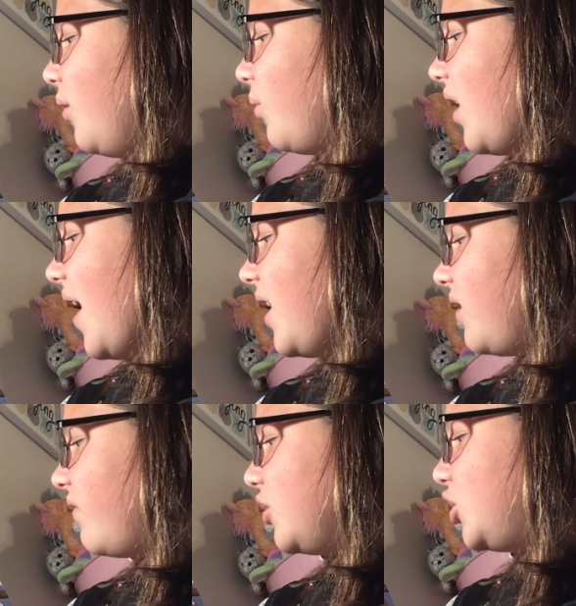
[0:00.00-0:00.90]
We're
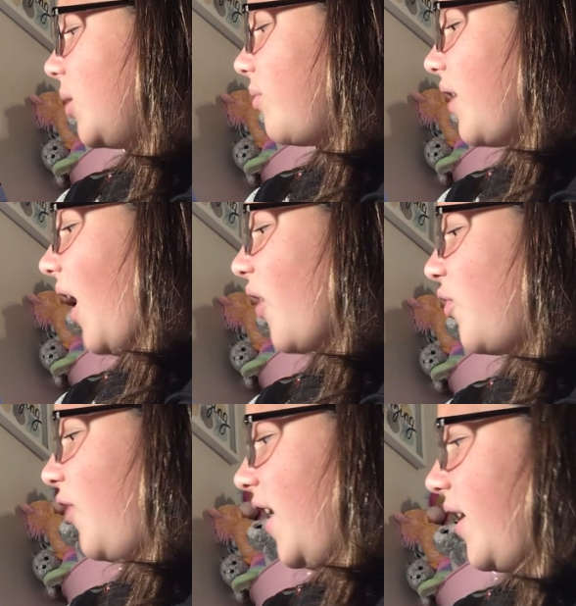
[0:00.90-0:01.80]
headed for trouble, I
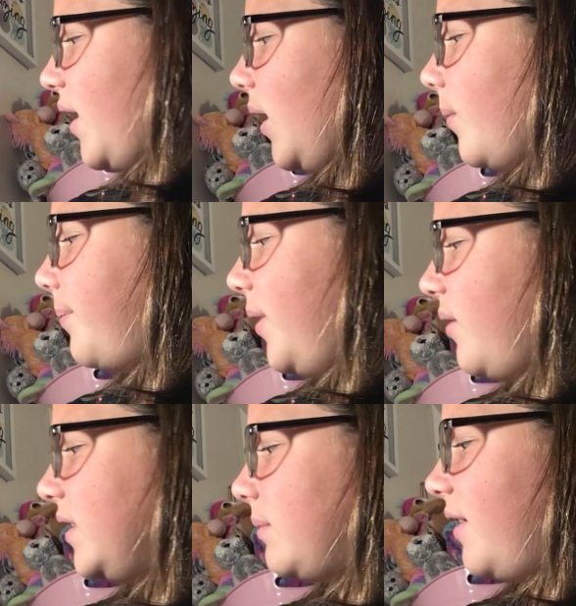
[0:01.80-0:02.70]
think. Our
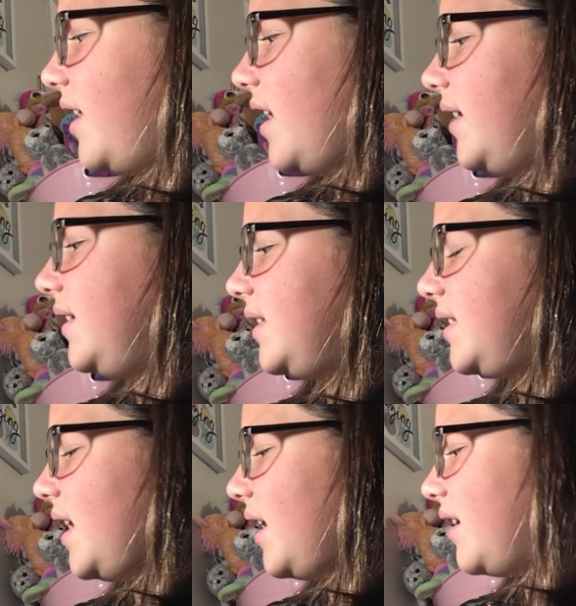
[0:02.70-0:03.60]
boat is beginning to
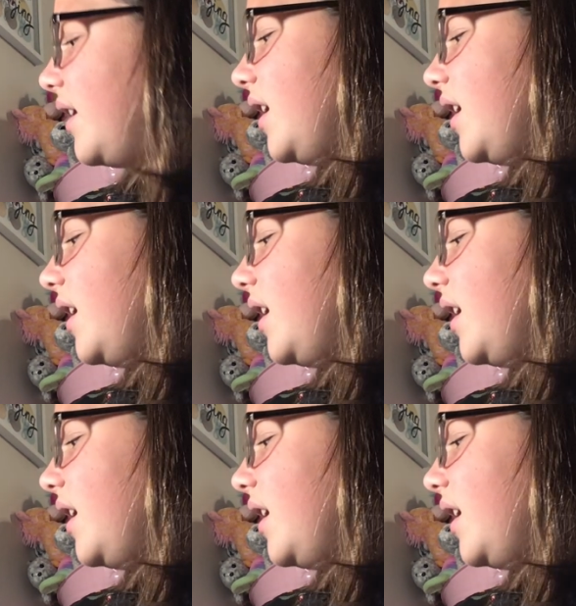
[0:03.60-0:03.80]
sink.